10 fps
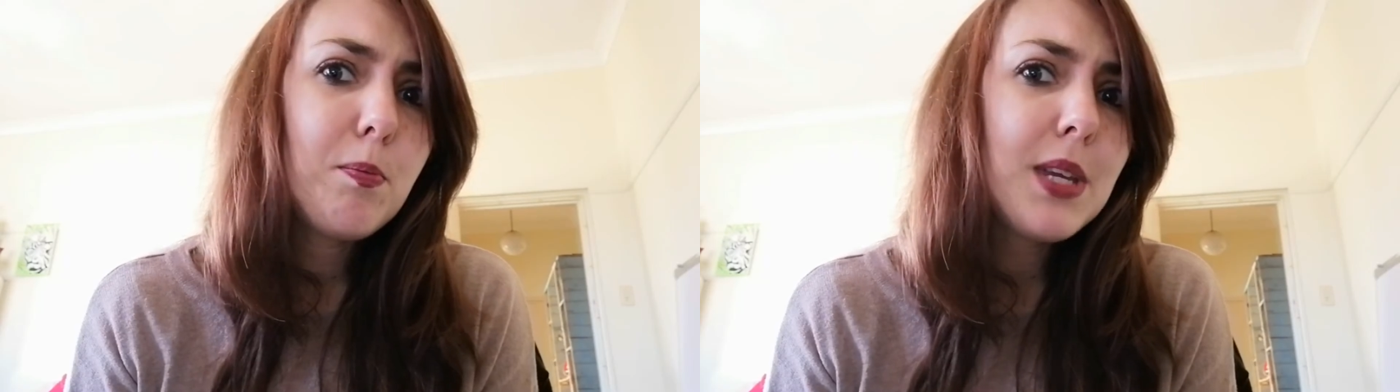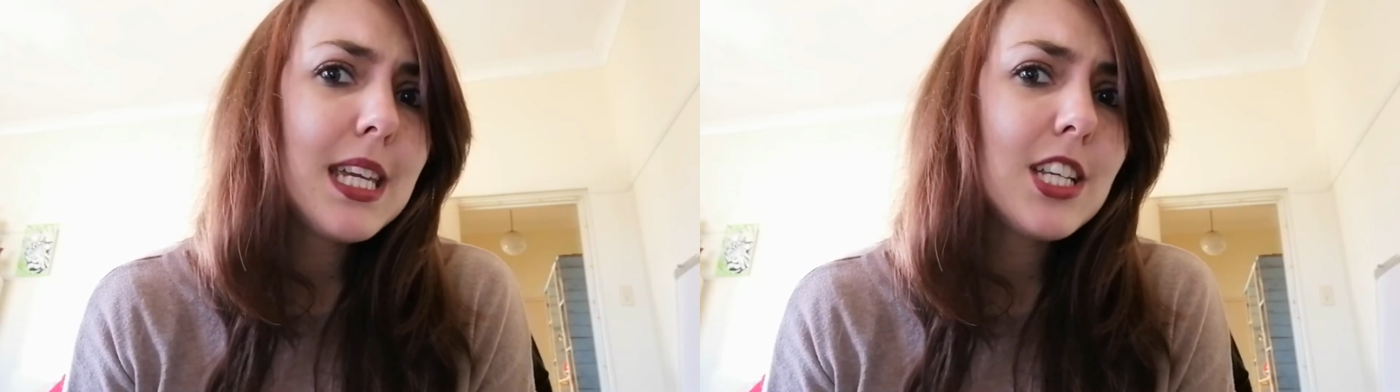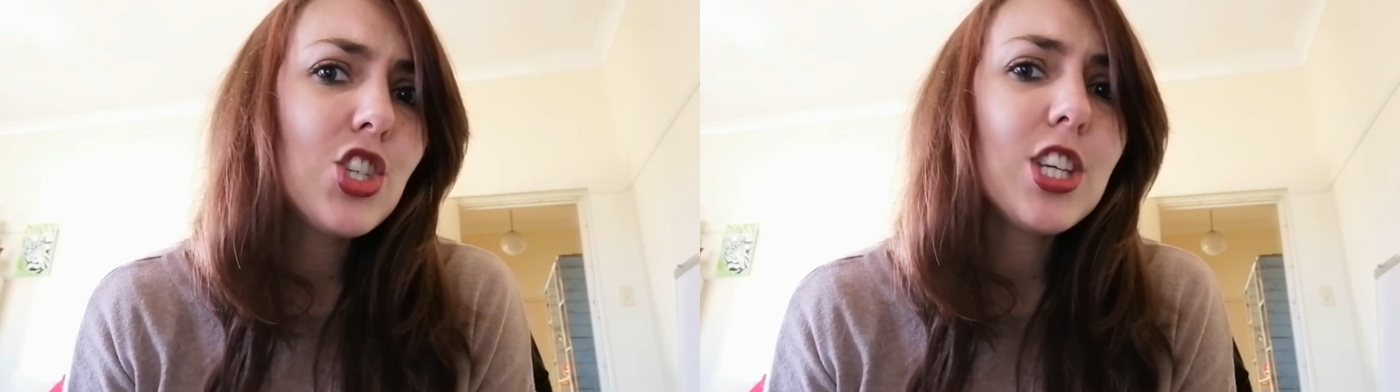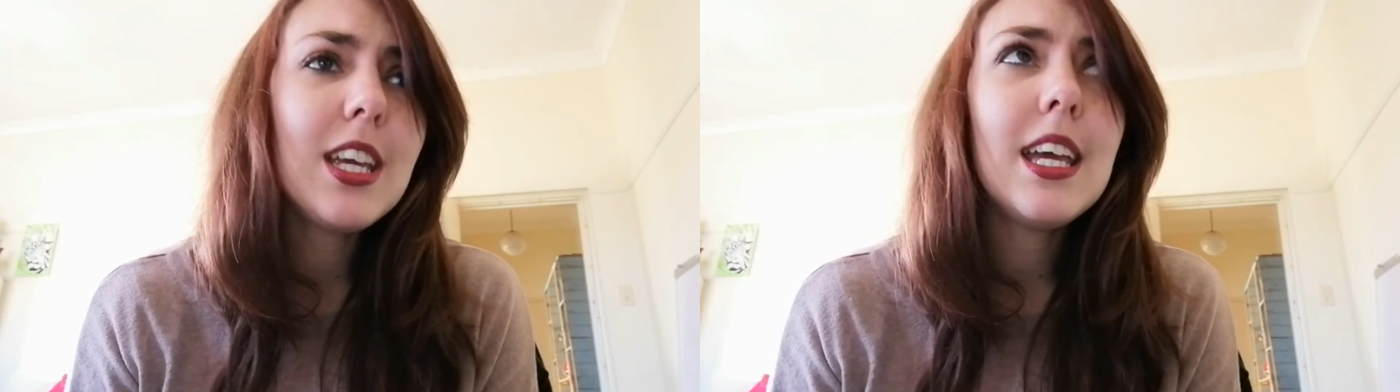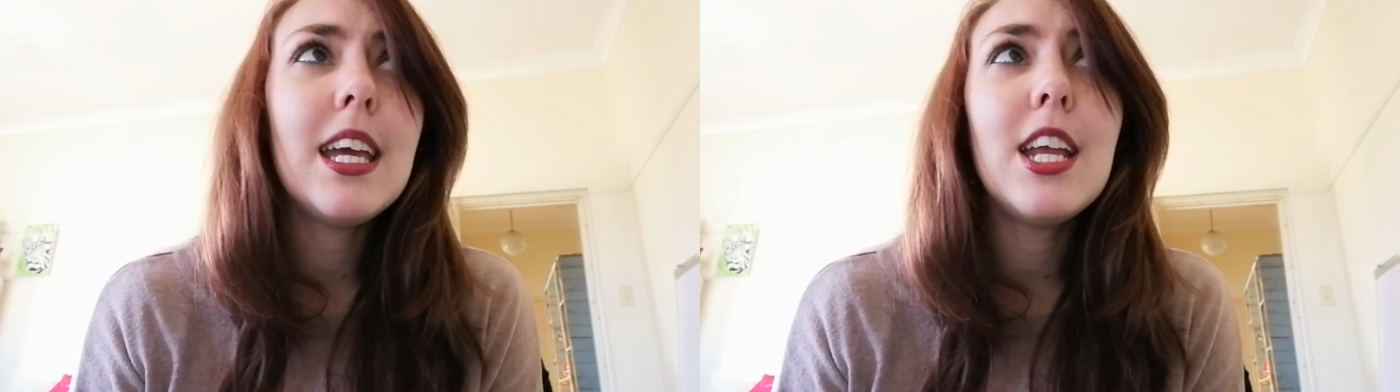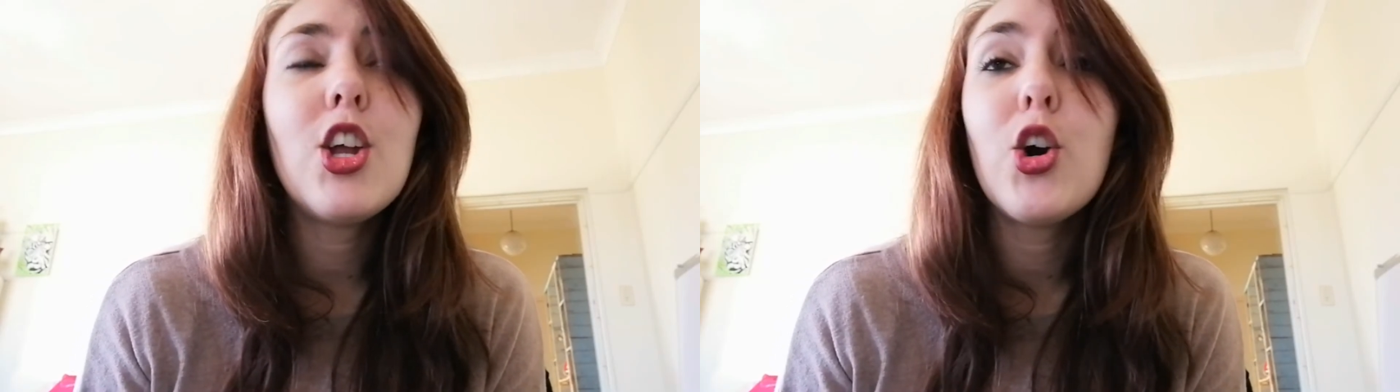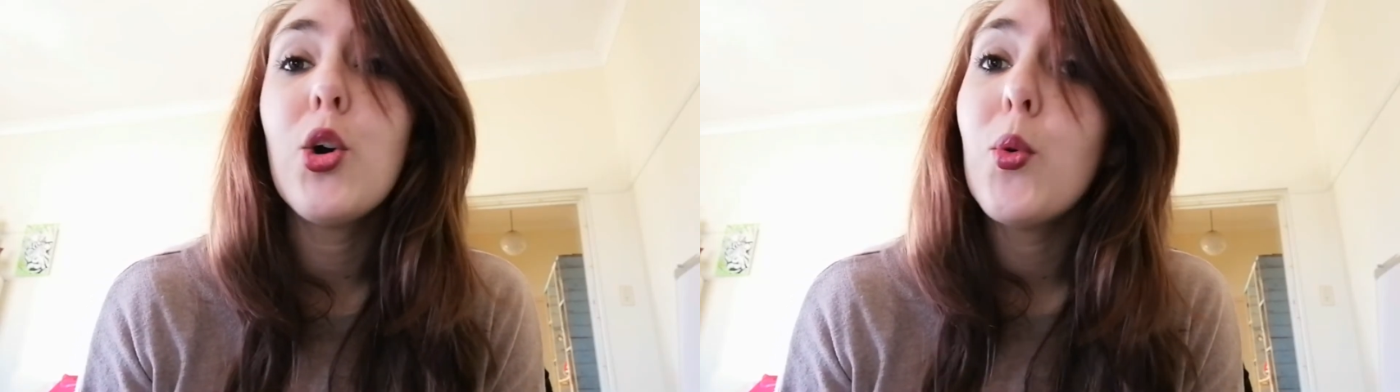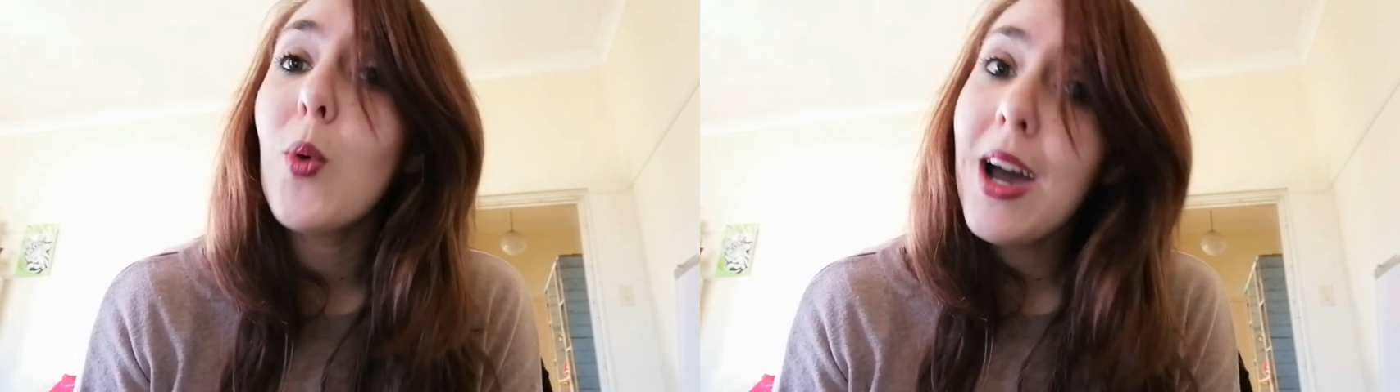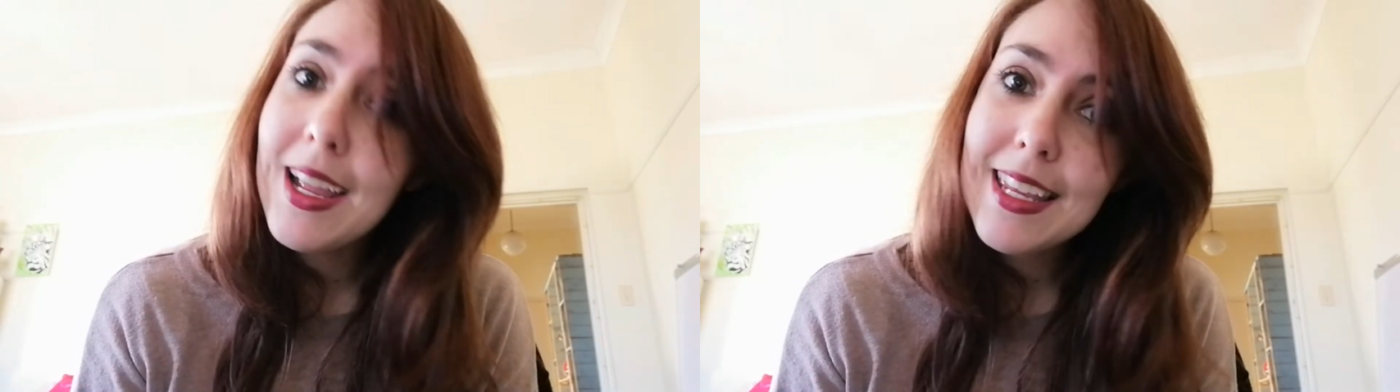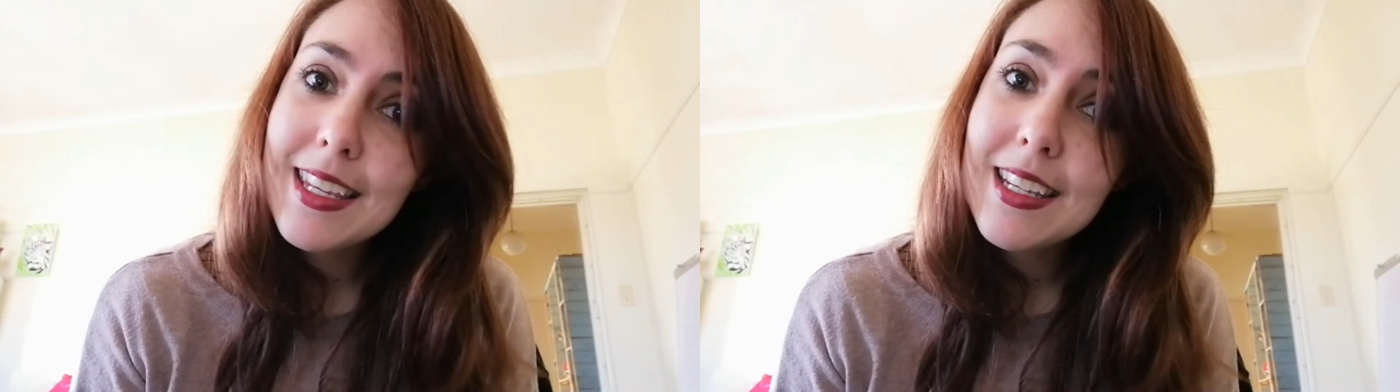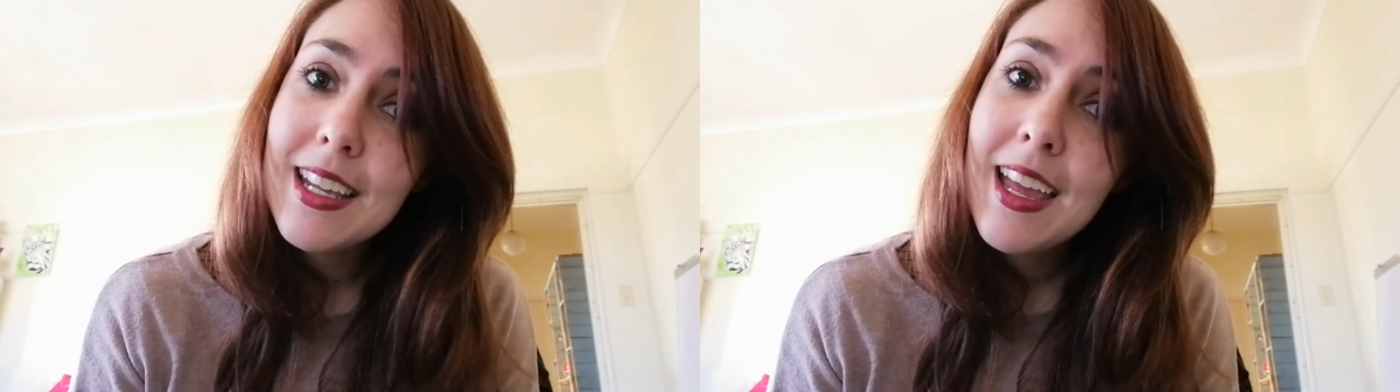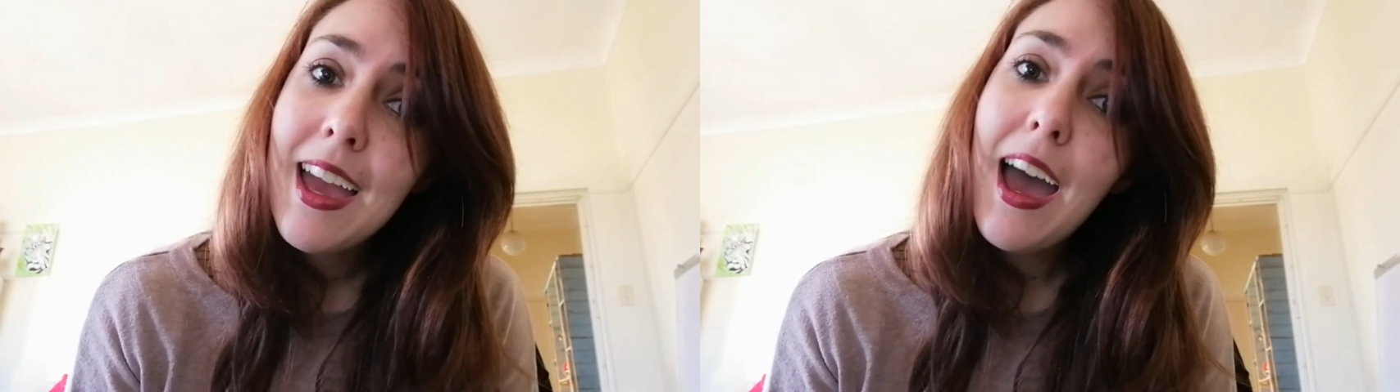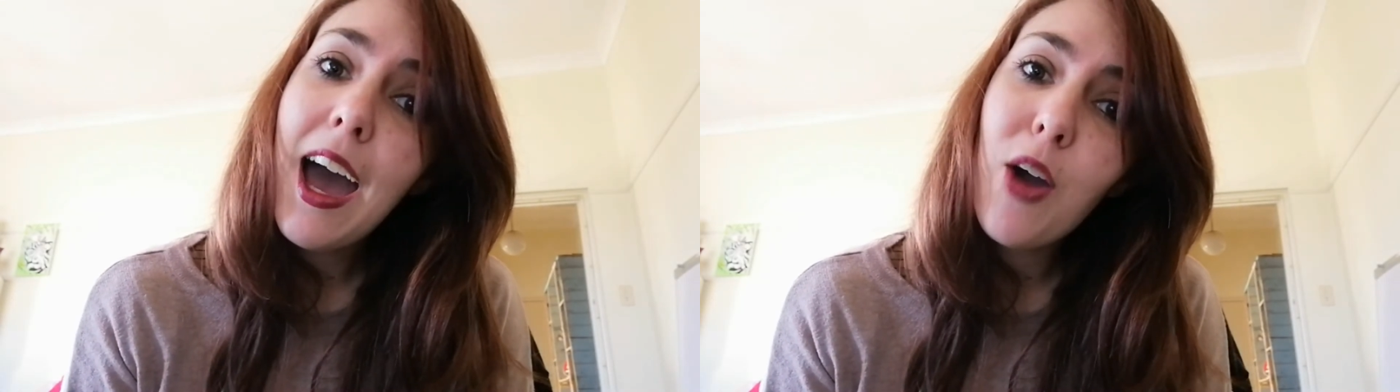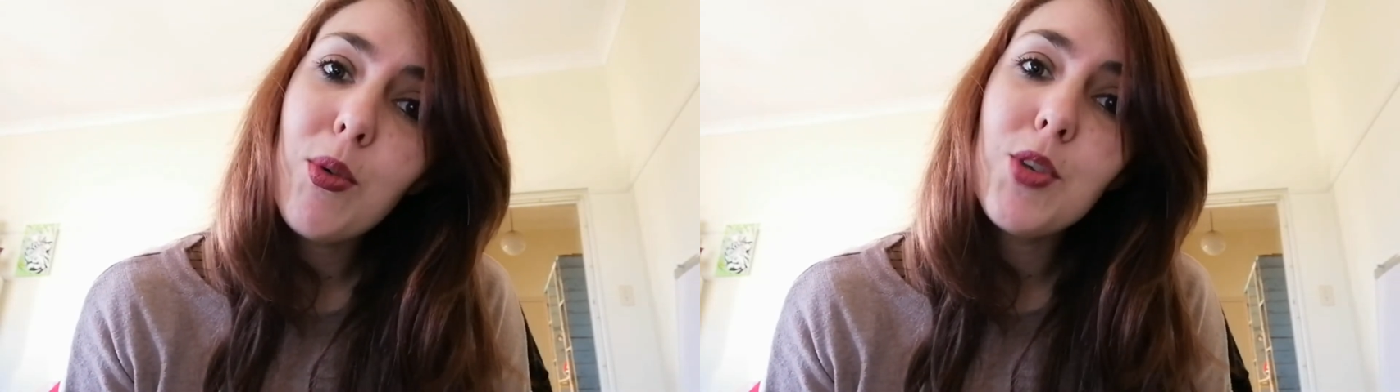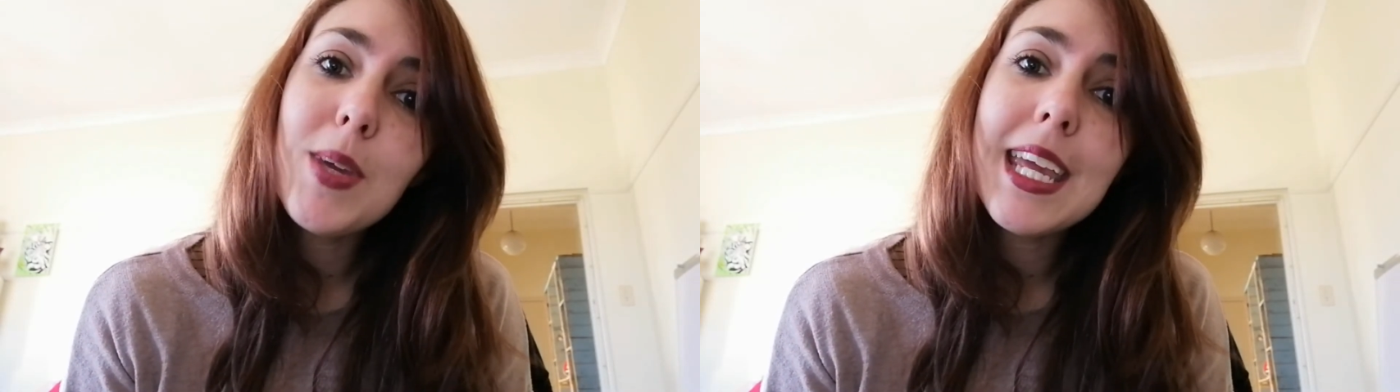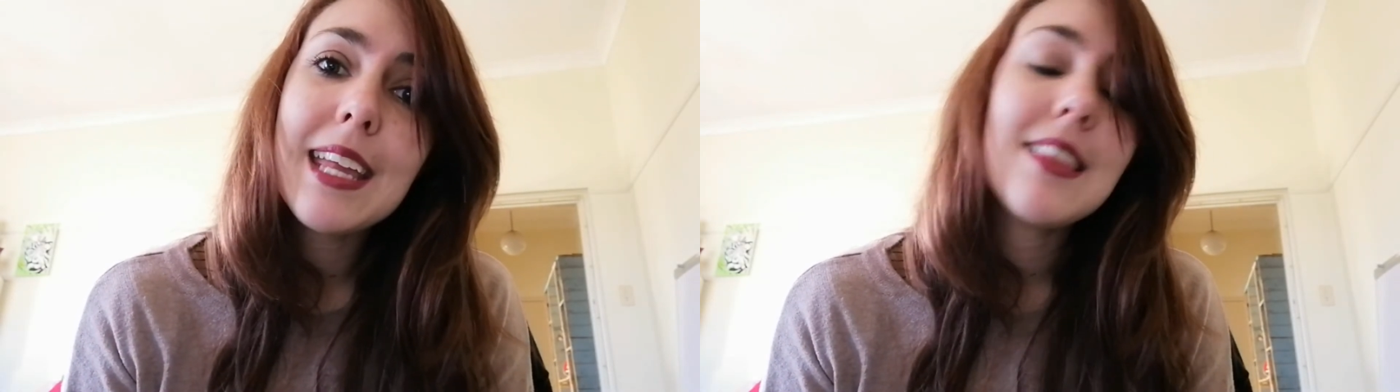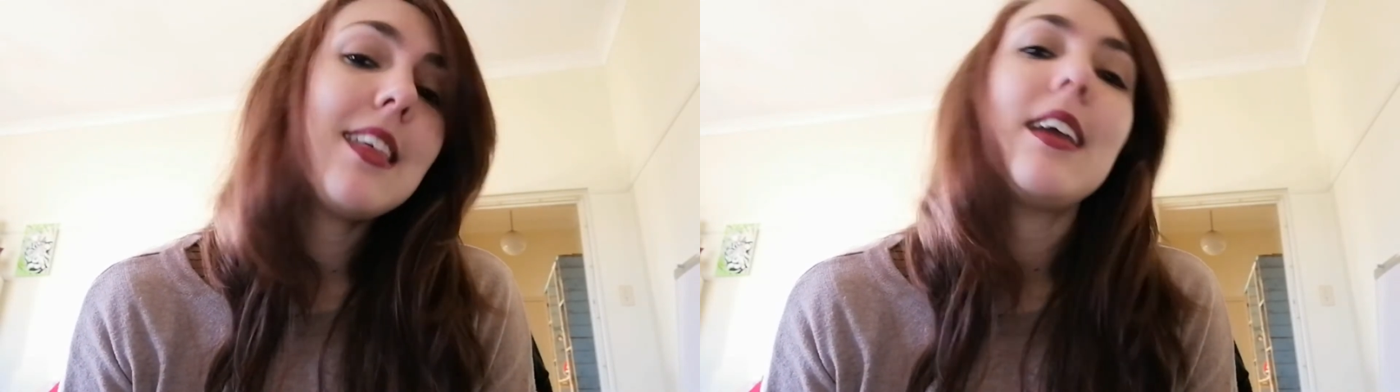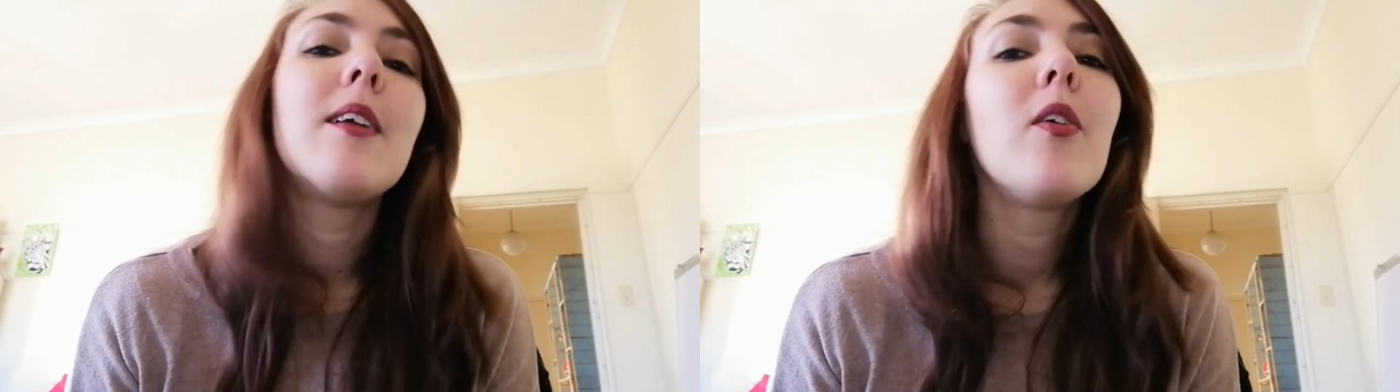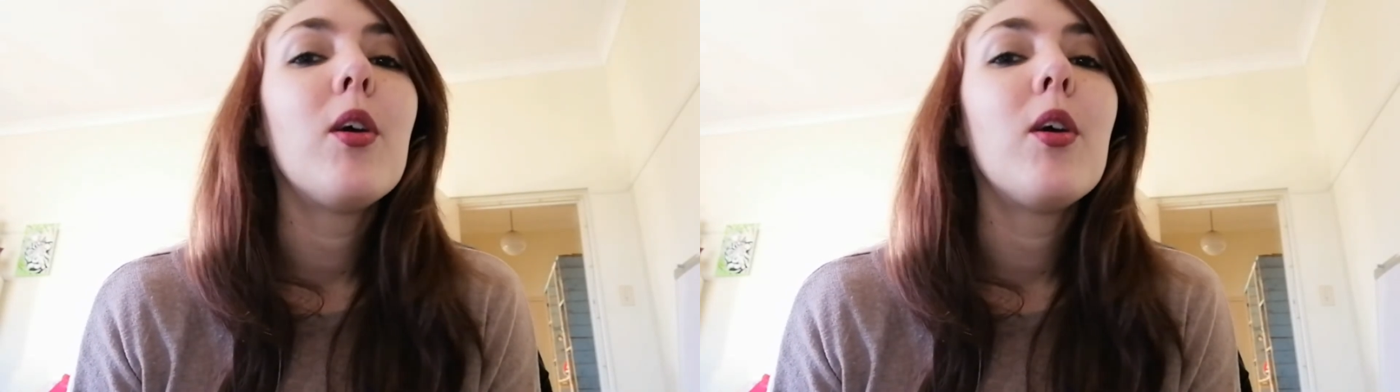beach in Hawaii. How would we get there?